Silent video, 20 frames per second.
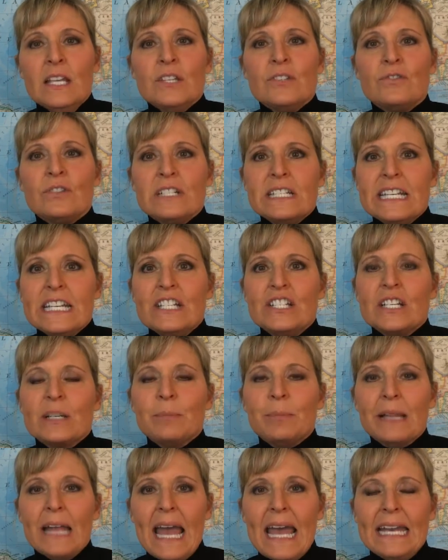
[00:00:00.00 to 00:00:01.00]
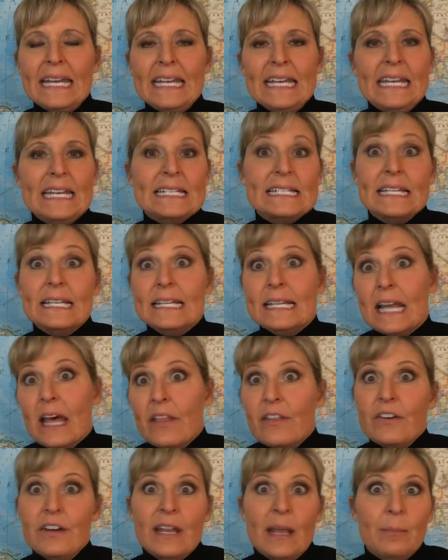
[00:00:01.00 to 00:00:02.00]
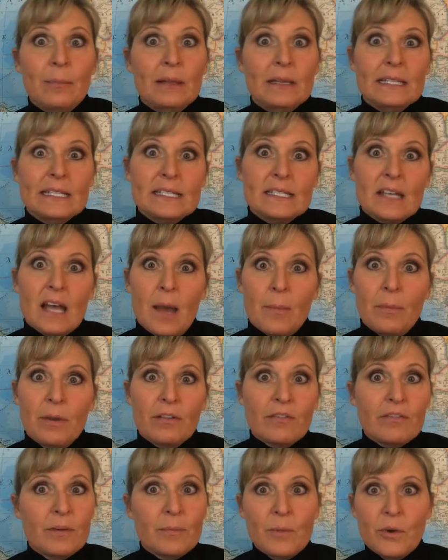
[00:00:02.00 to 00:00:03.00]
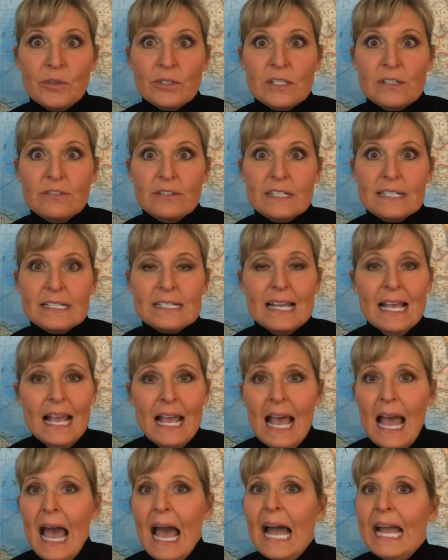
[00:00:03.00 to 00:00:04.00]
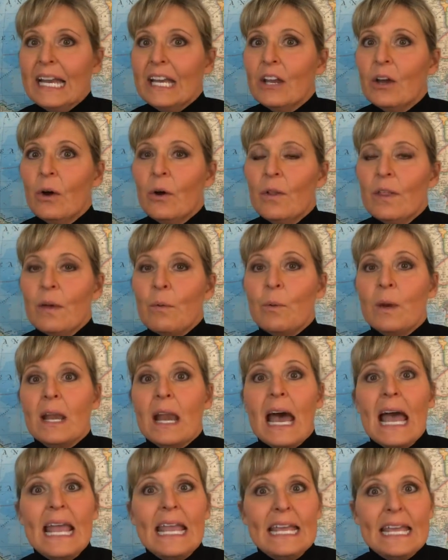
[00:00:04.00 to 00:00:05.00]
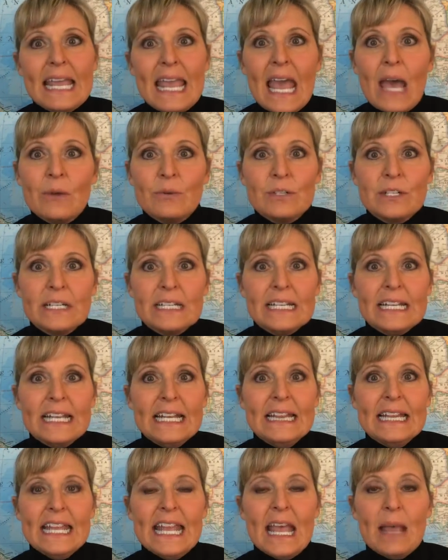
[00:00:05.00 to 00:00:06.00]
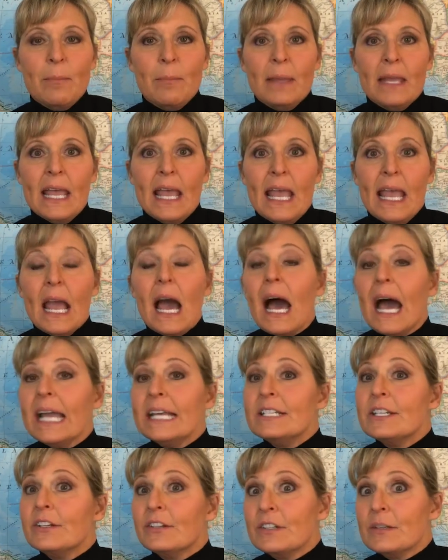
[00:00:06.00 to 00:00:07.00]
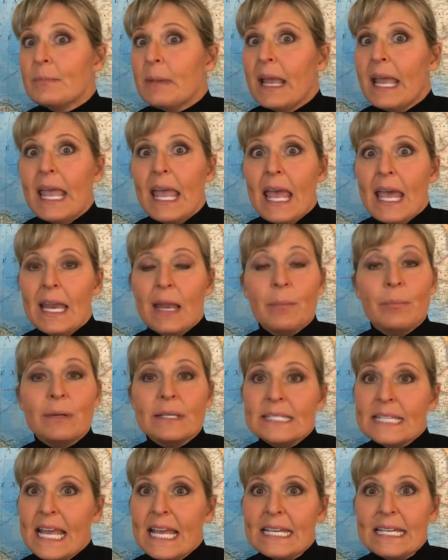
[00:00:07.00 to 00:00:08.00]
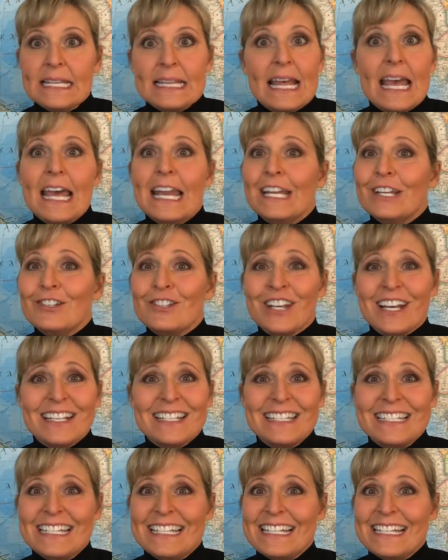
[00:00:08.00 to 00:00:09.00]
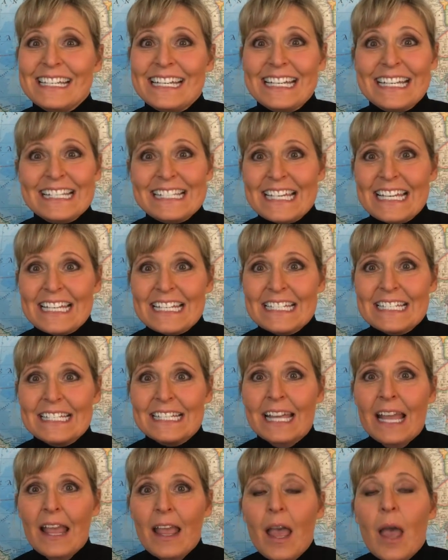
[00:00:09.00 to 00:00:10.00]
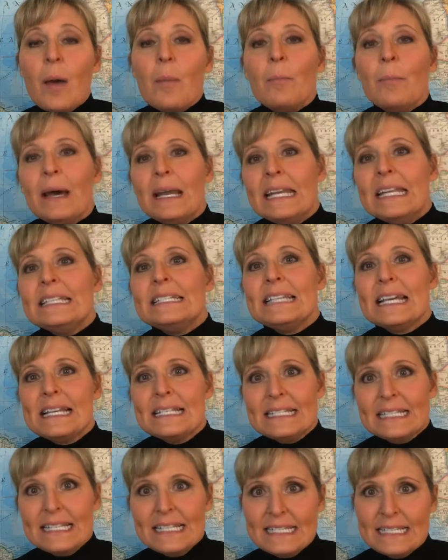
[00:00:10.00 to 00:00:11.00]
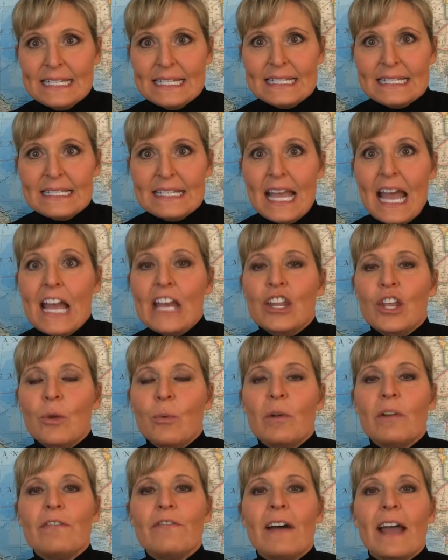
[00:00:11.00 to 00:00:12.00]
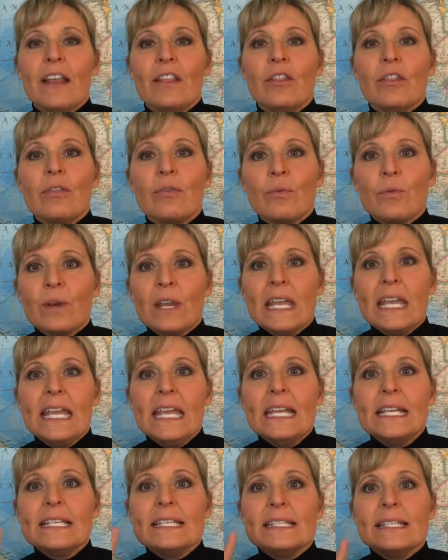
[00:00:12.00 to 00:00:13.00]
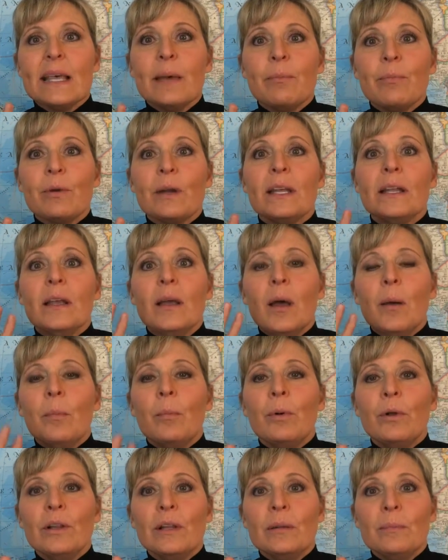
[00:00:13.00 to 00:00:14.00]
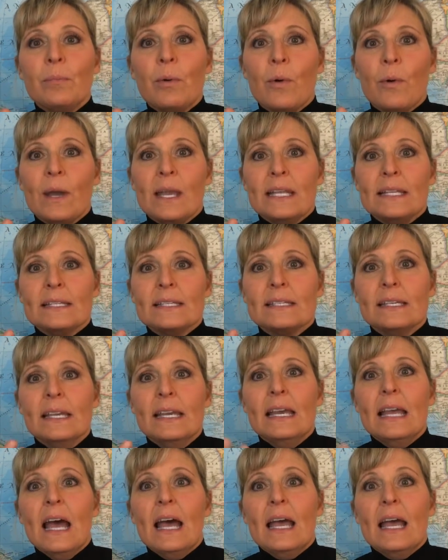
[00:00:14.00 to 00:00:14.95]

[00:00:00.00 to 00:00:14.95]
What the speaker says: Strategic planning is another nebulous topic for most of us. I know that when I encountered it in the MBA, I turned my head and pretended that it just didn't exist. But it does exist, and you will find 3 separate bullet points